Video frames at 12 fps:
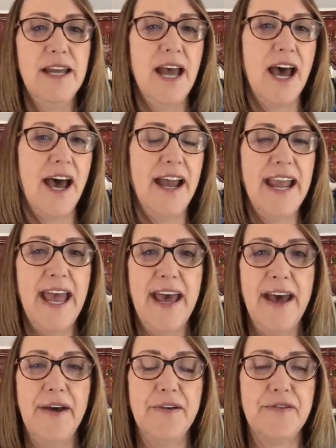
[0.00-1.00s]
I
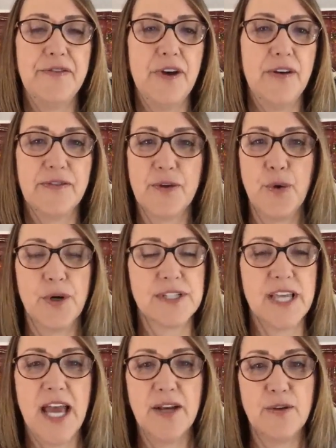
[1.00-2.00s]
have, of course,
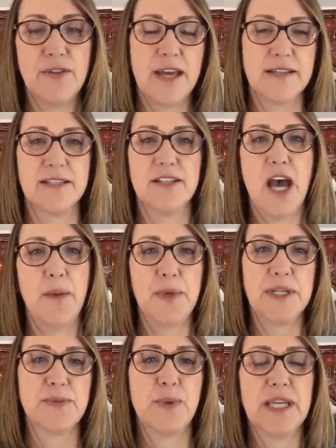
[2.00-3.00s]
100,000
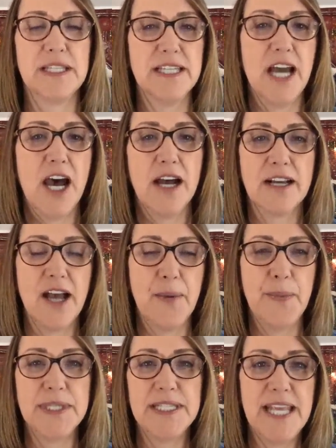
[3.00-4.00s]
topics we can talk on,
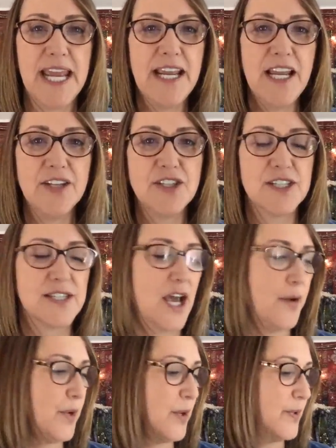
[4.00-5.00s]
but today I just
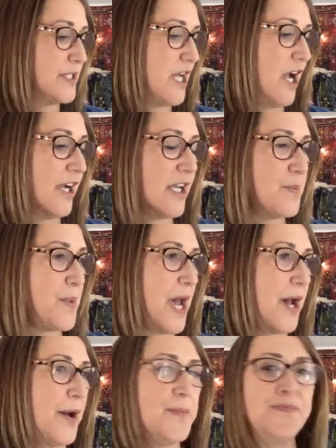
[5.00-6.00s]
thought we would talk
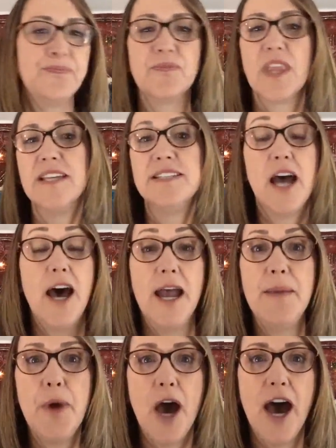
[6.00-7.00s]
about
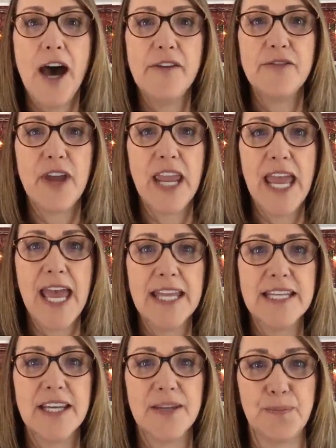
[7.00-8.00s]
time off
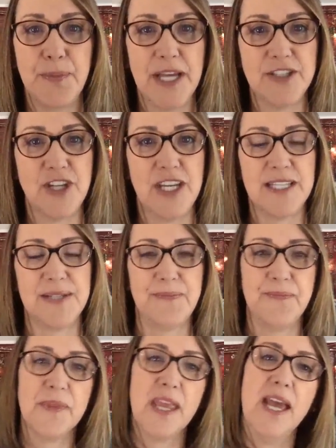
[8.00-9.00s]
and budget.
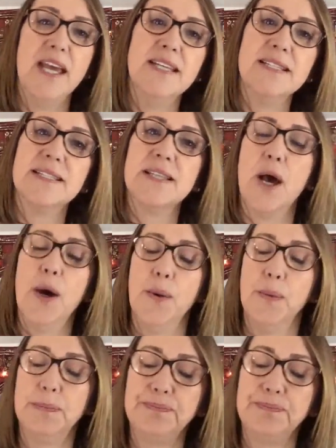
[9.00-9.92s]
So